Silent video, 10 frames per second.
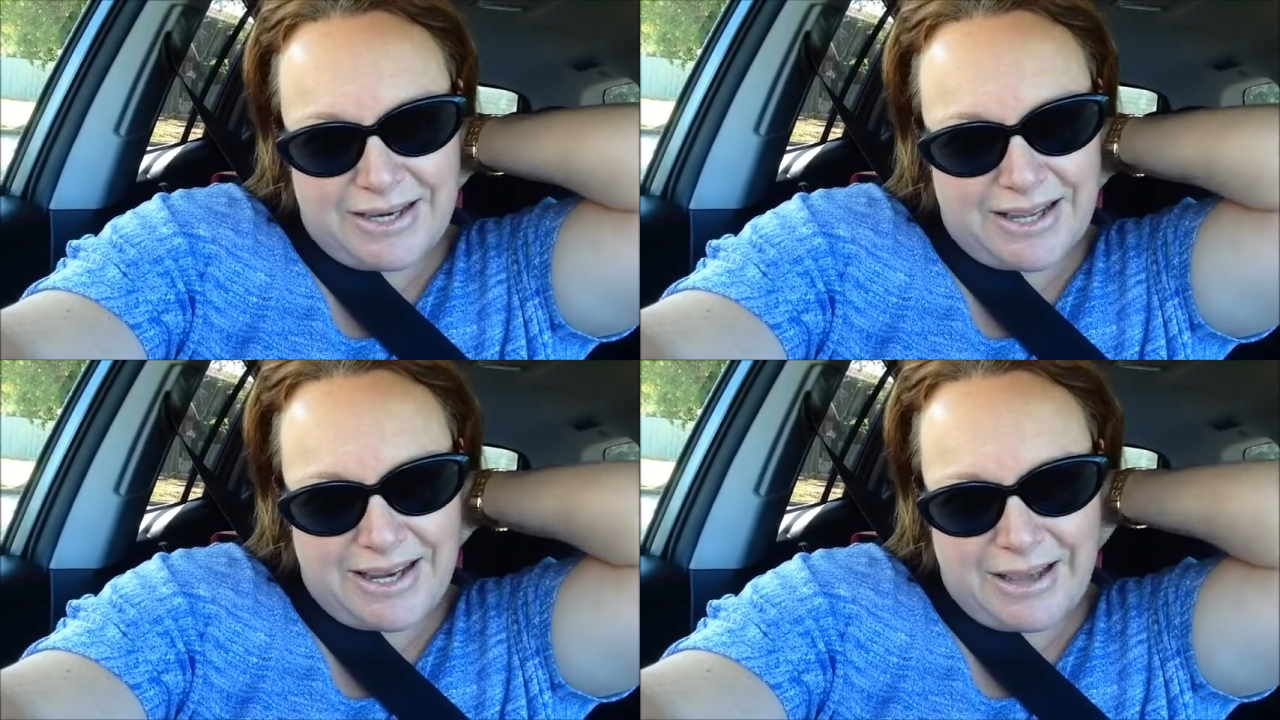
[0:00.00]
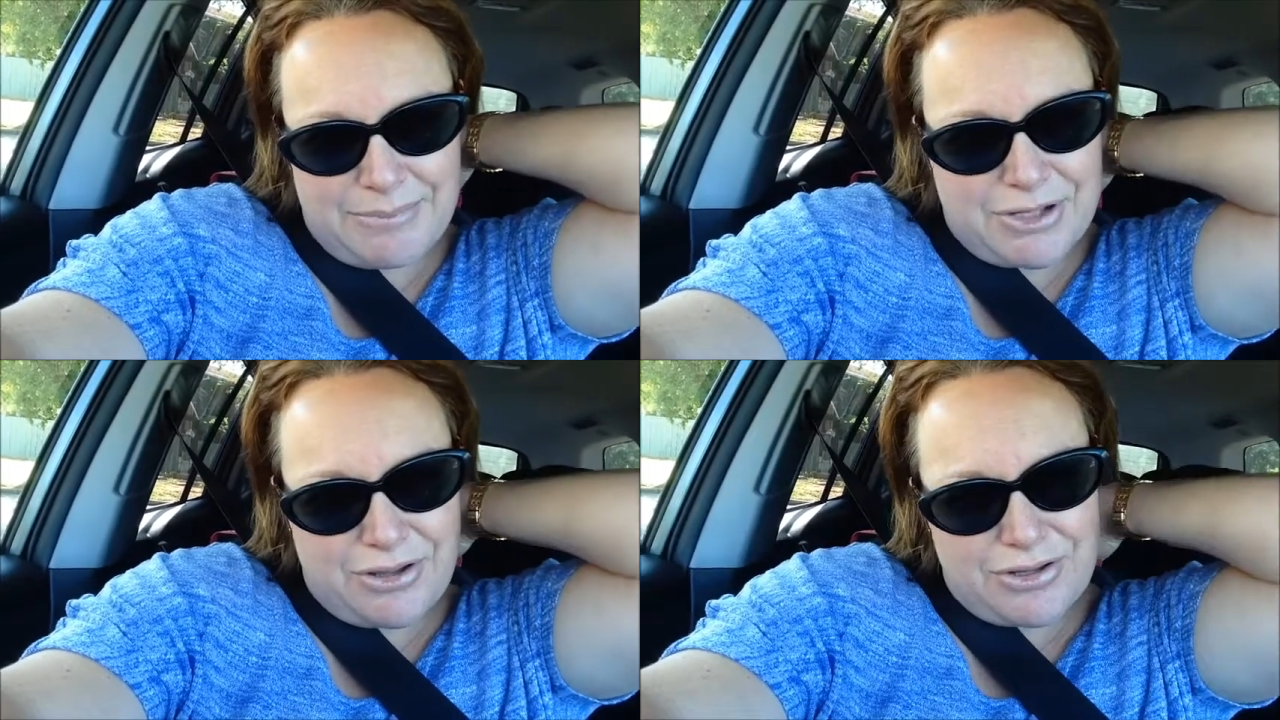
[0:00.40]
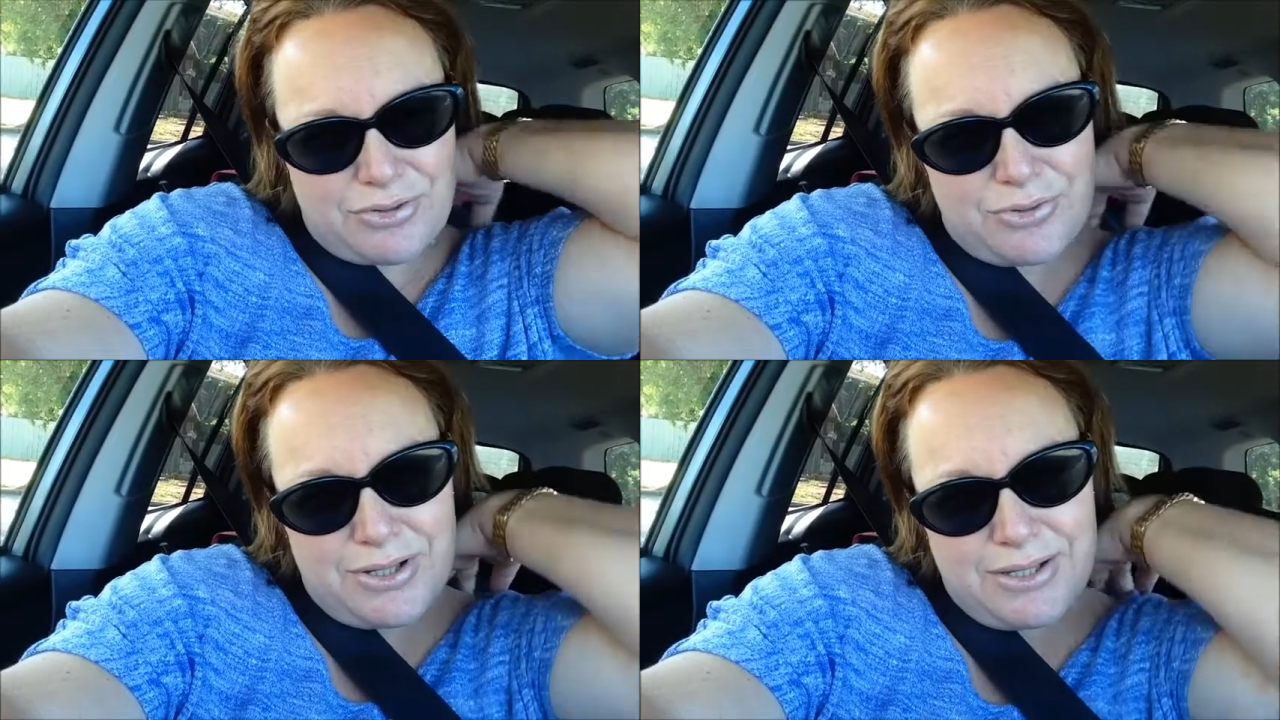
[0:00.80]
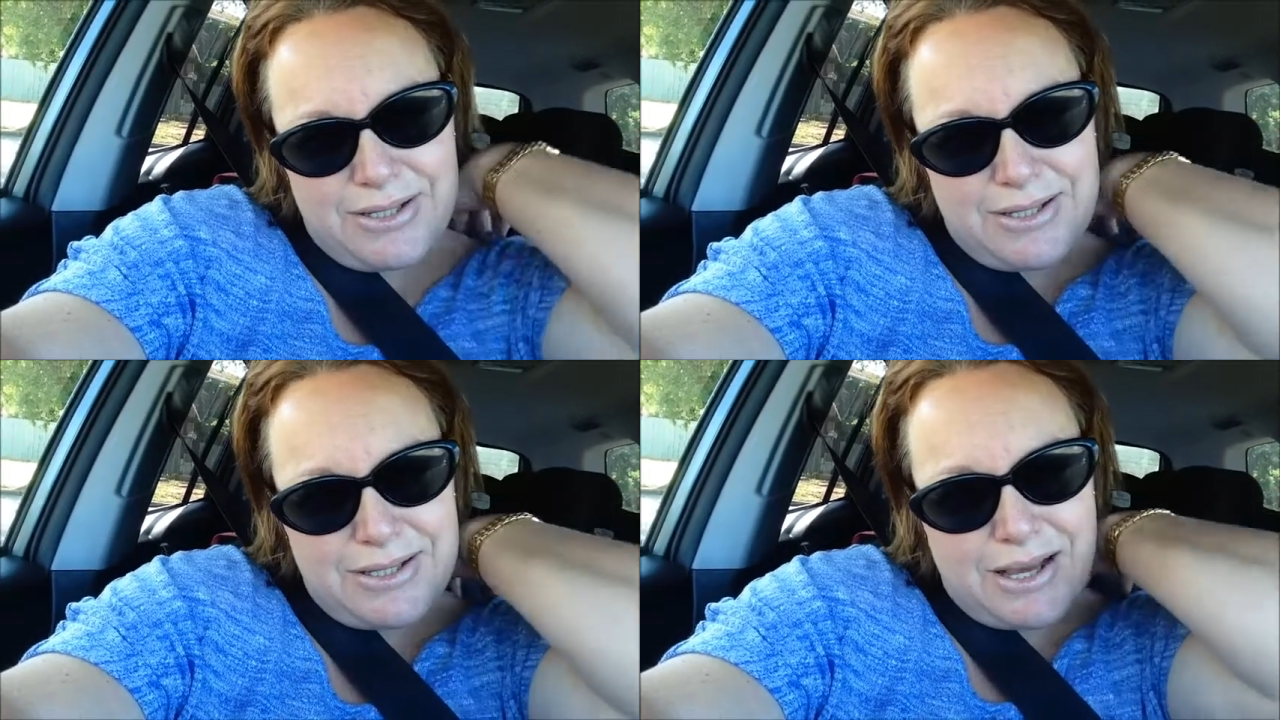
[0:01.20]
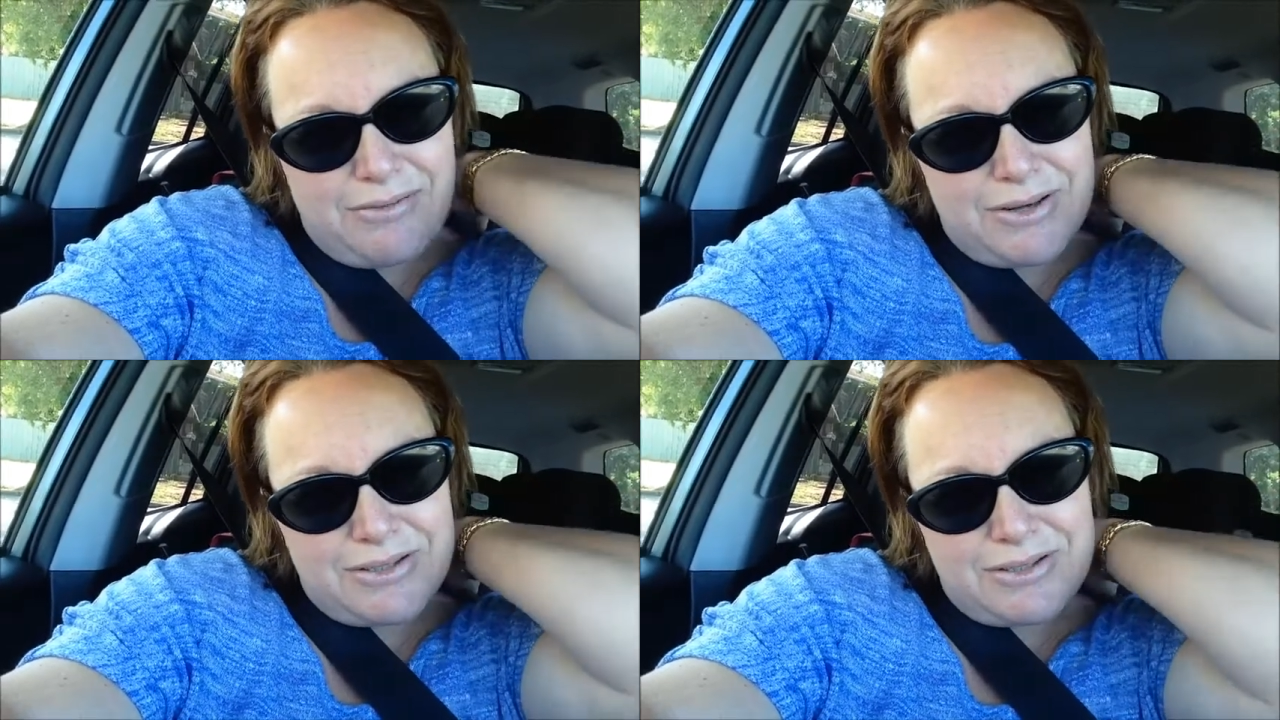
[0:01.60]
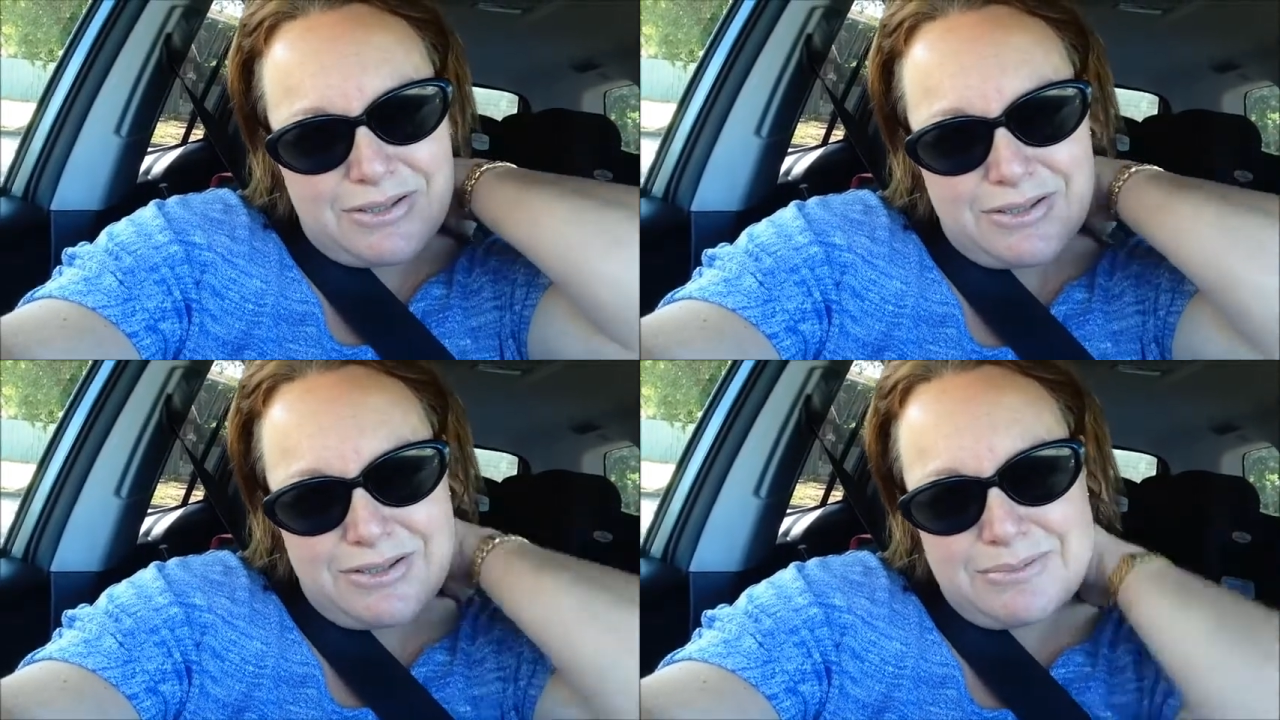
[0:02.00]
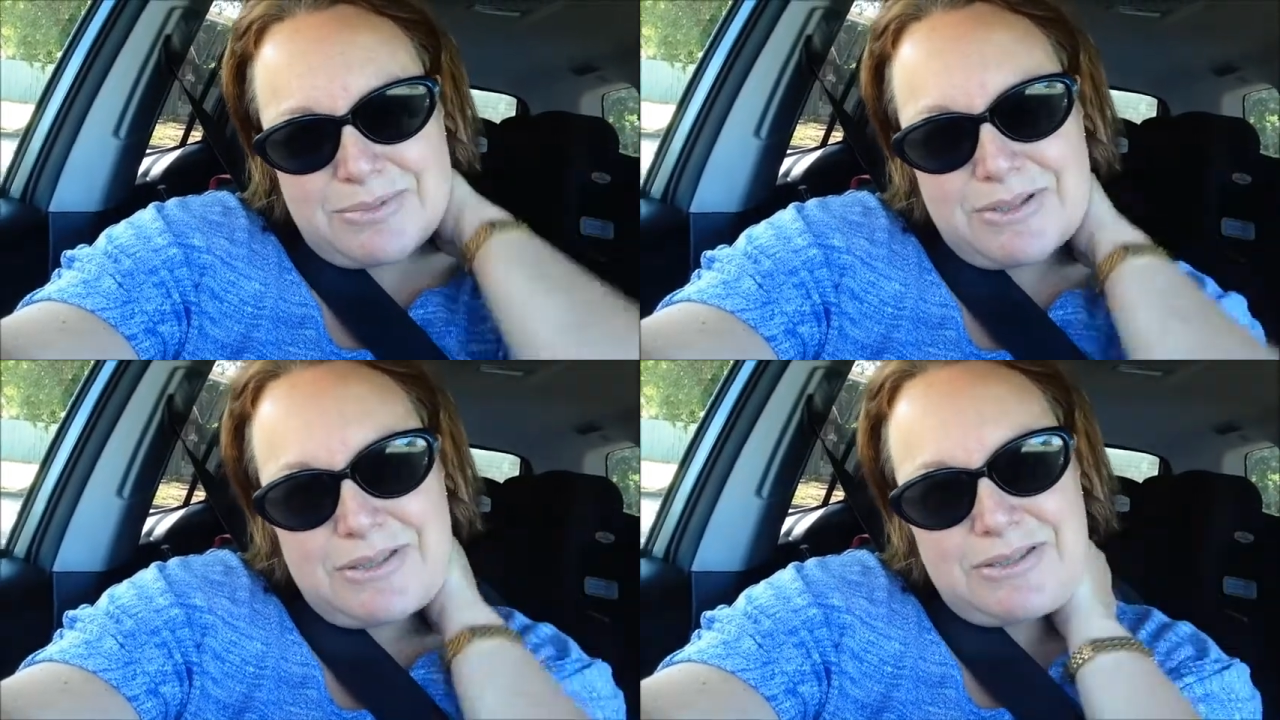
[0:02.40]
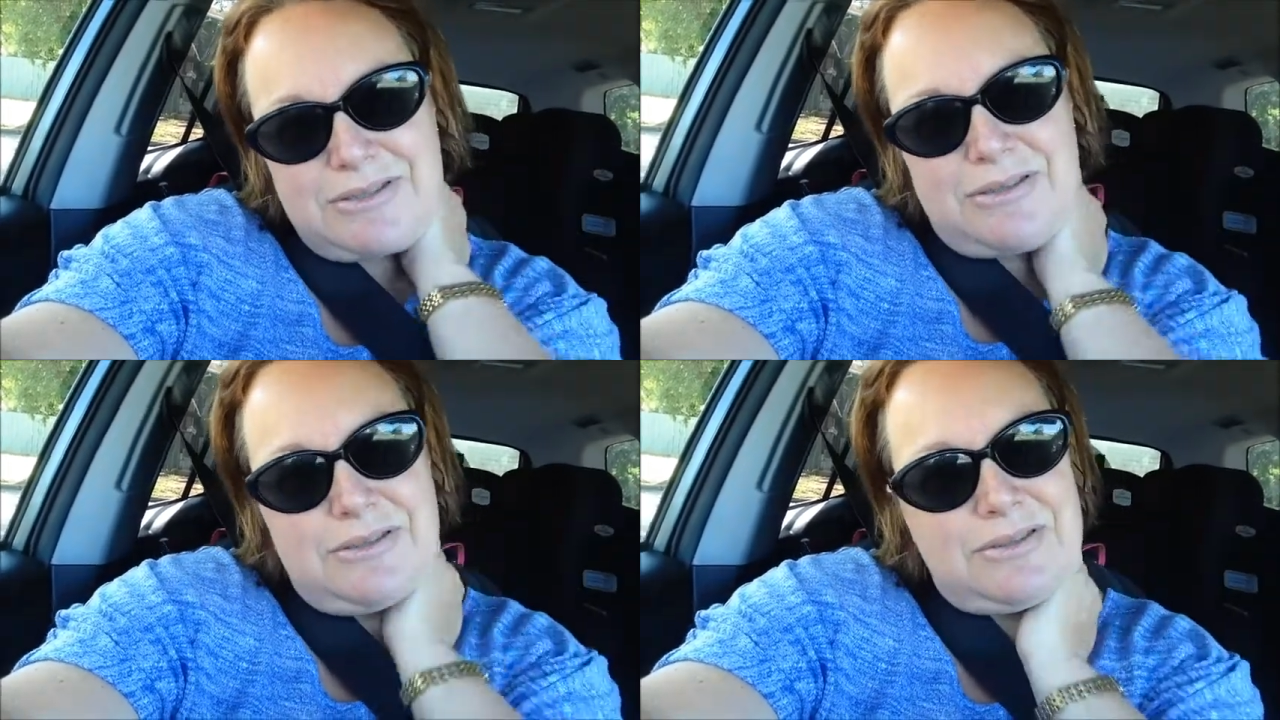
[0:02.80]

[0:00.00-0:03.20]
getting up to go to the toilet half a dozen times it's just not